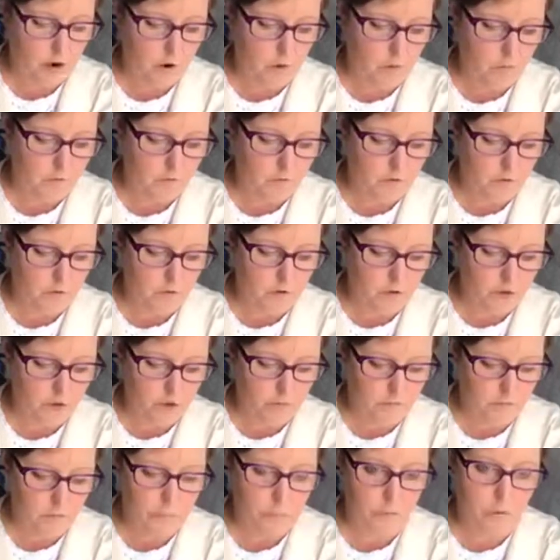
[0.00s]
over or a
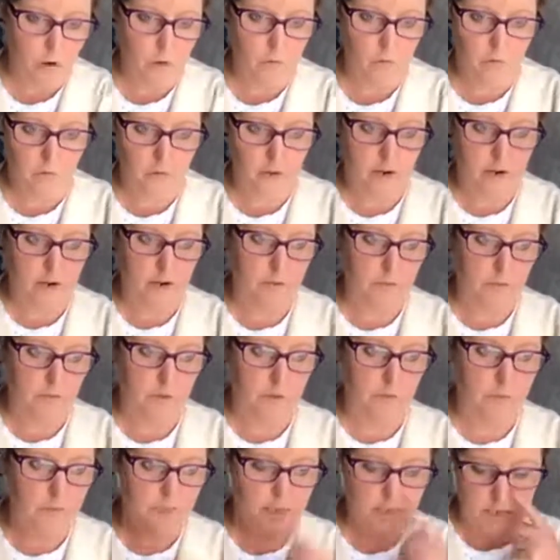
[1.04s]
jumper over then I can
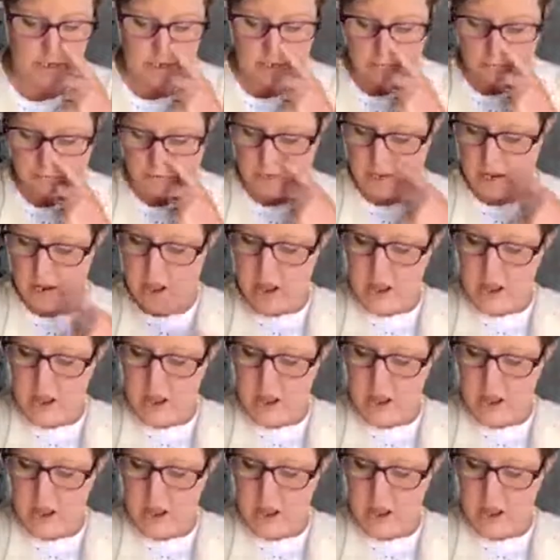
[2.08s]
flip the sleeves